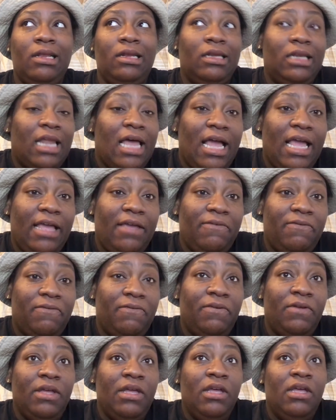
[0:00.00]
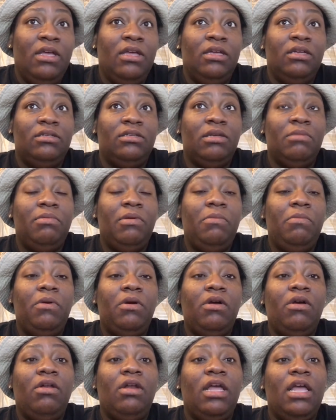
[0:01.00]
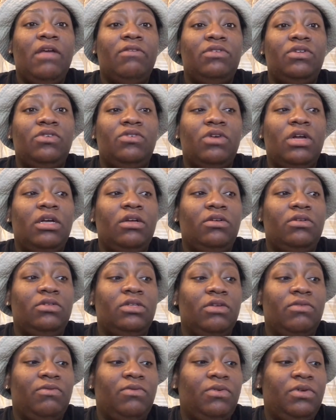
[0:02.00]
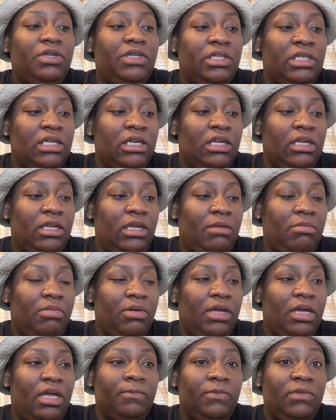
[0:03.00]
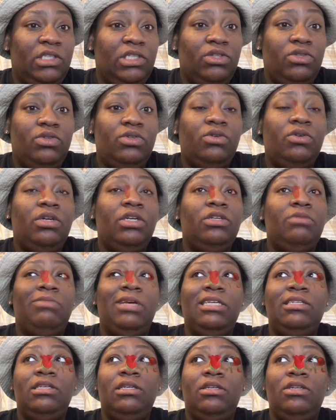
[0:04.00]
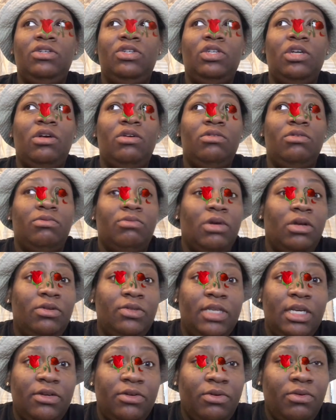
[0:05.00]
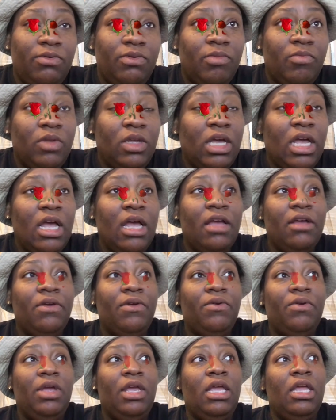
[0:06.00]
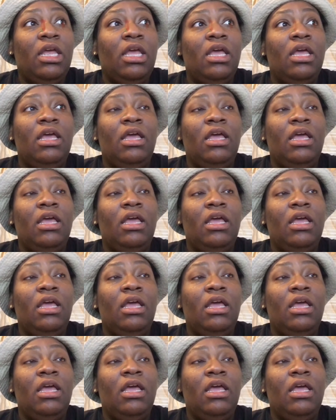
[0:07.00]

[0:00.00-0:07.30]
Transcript: life. Some people are going to have struggles, unfortunately, but this story basically showed the rose that grew from the concrete,